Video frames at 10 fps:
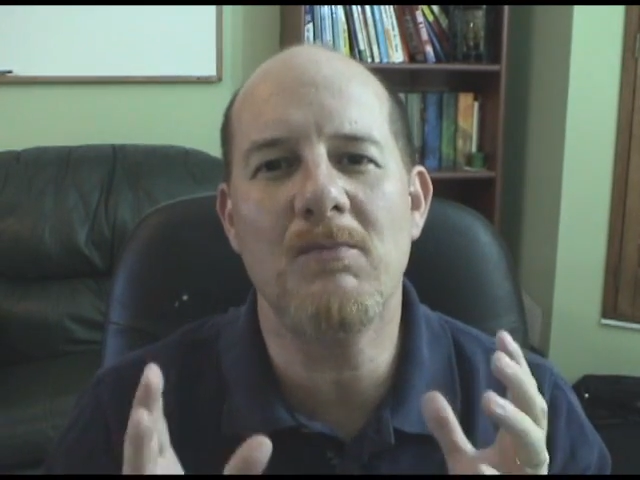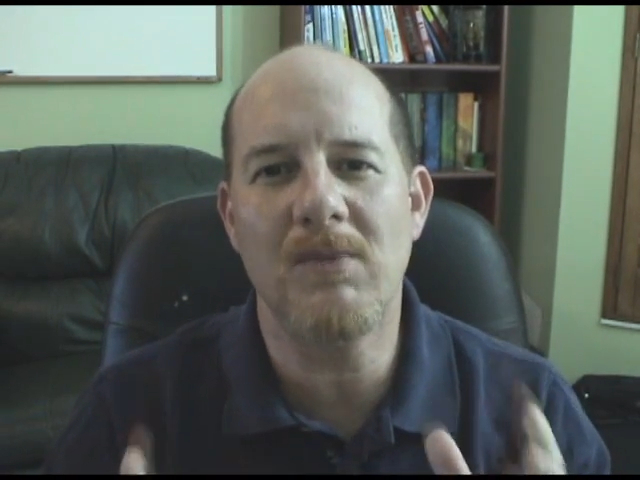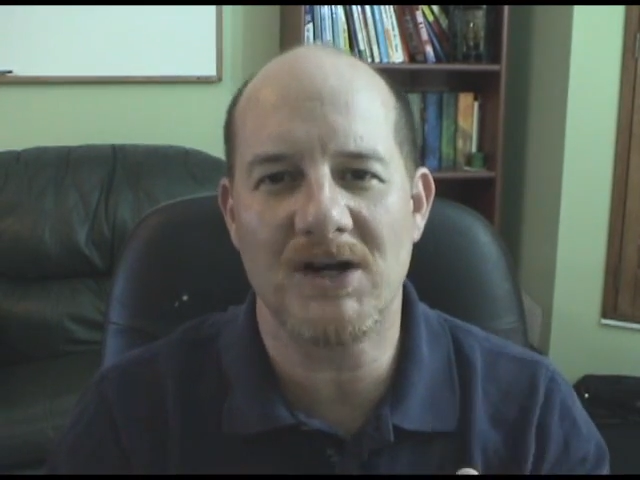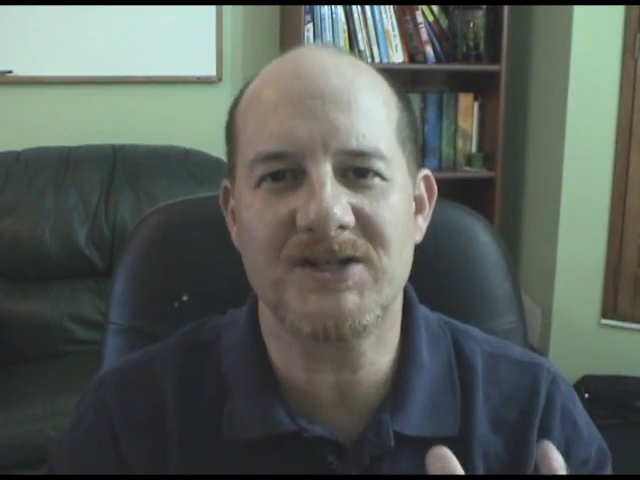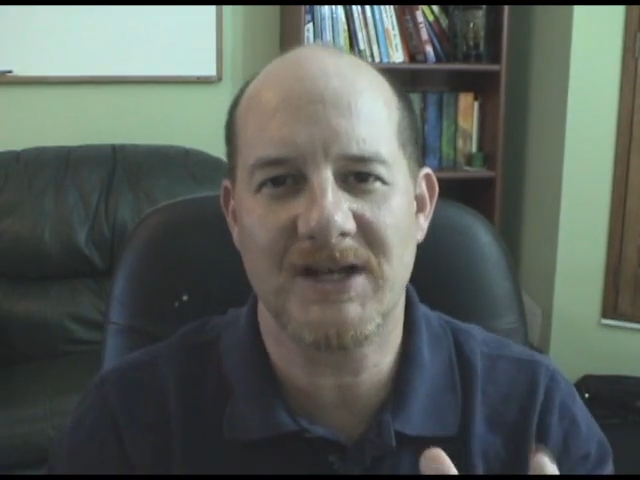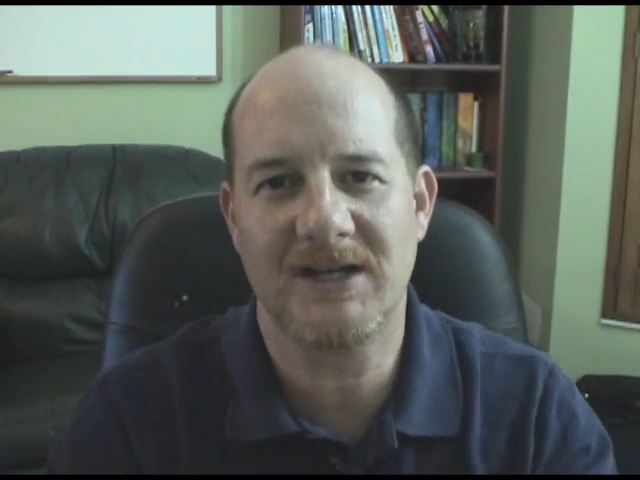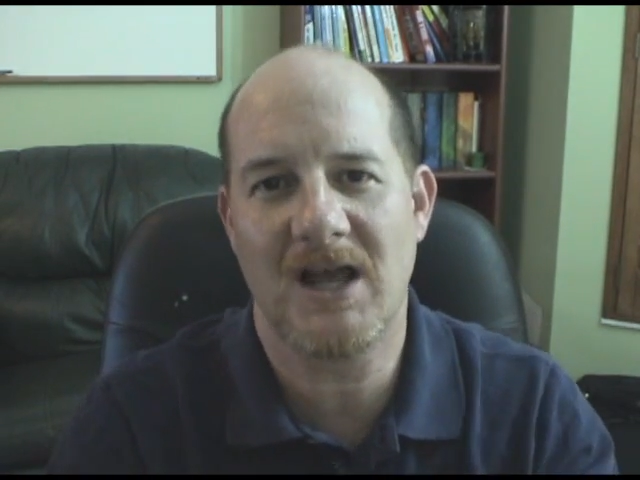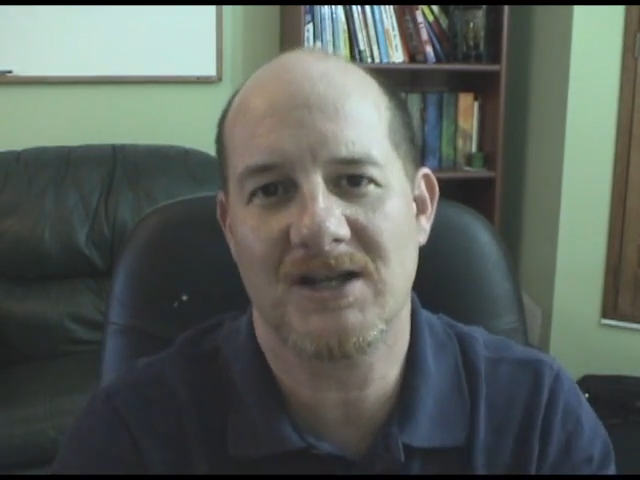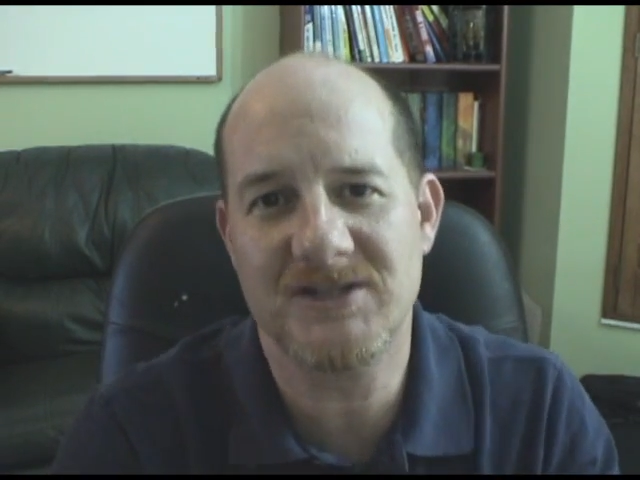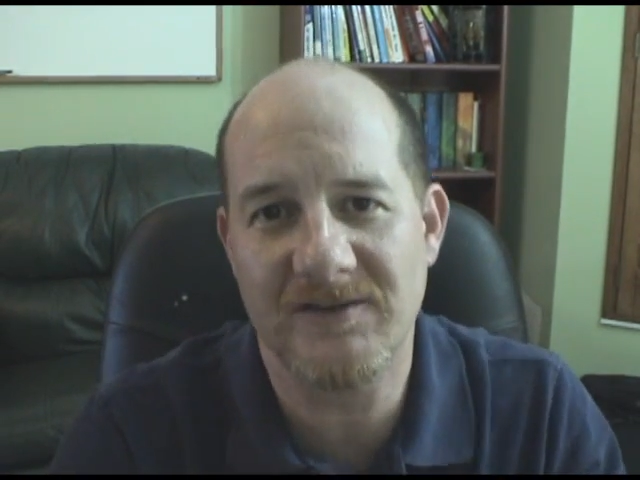much
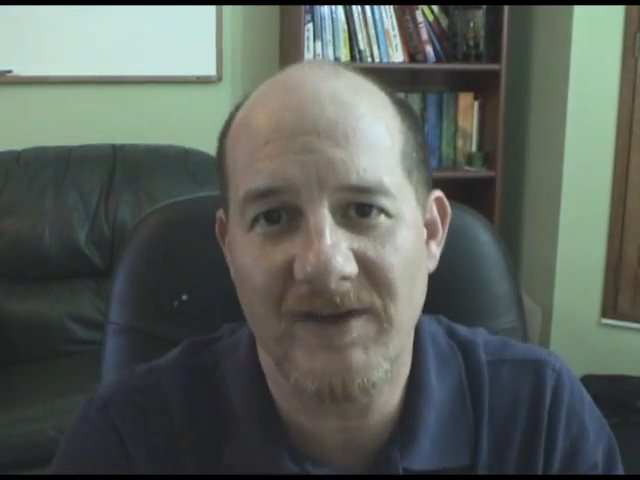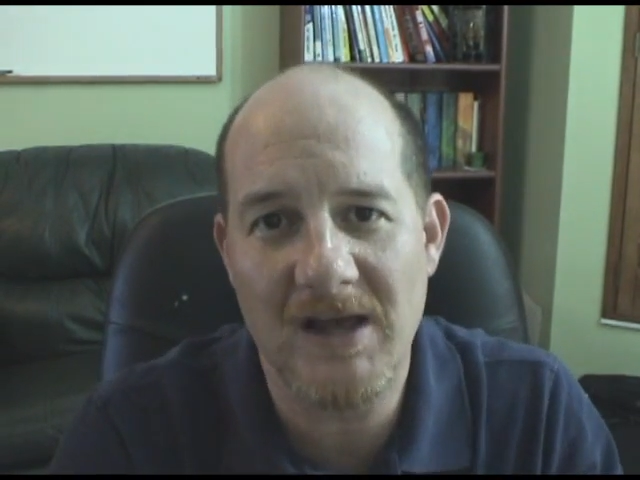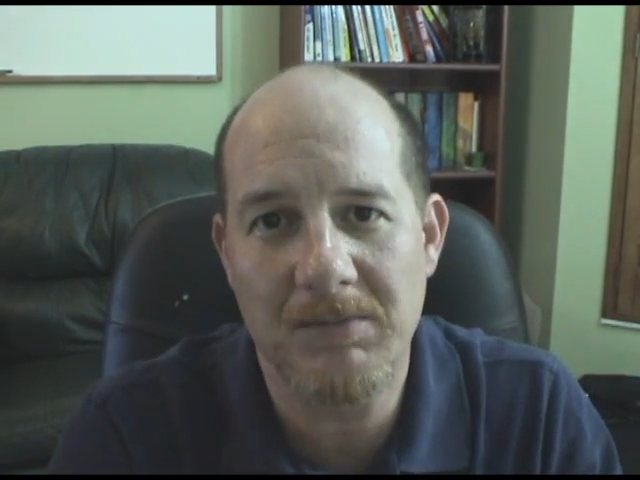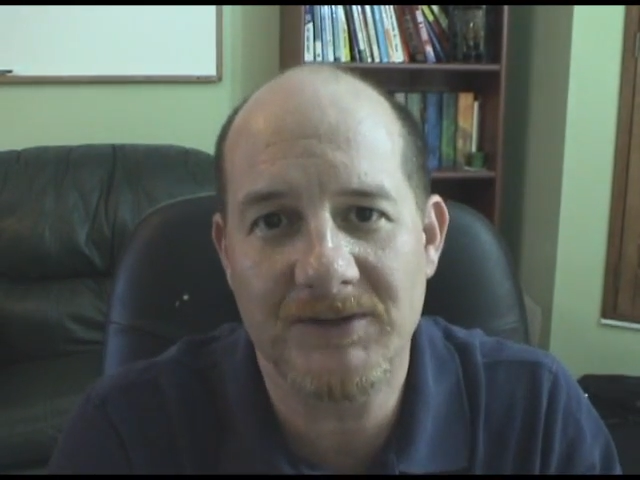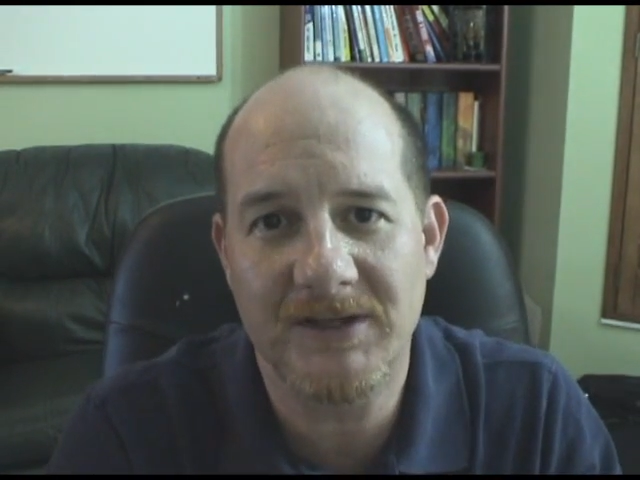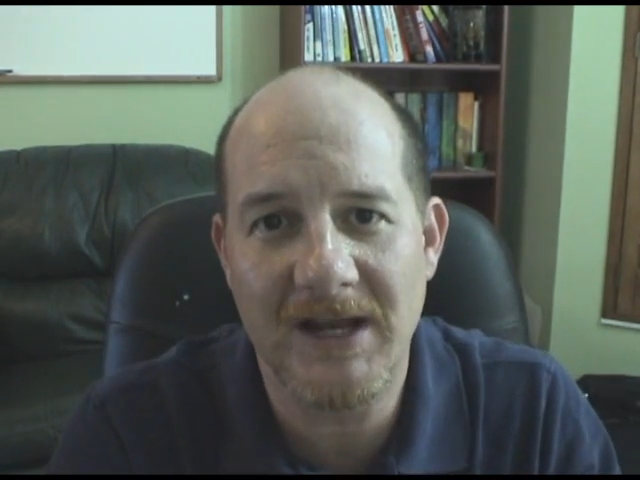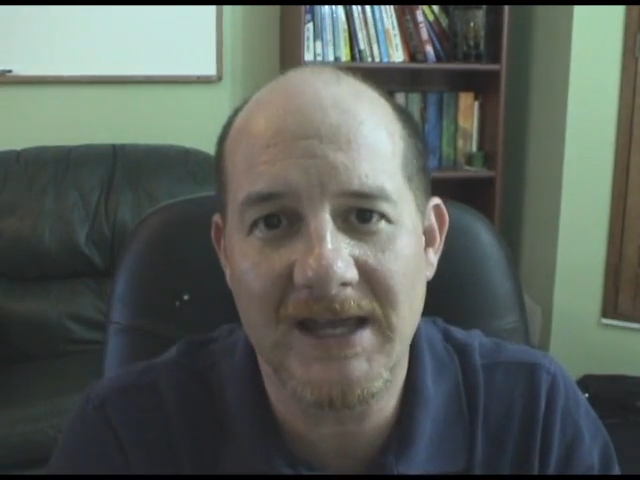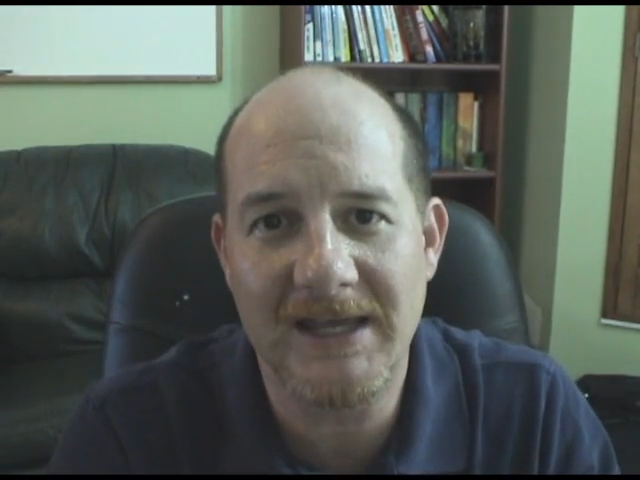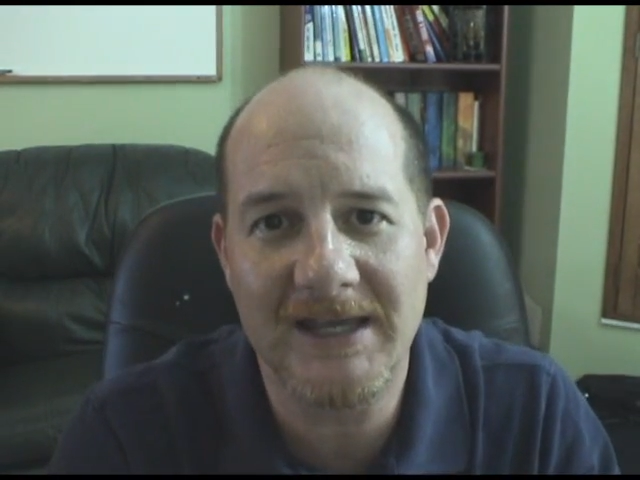technology available today.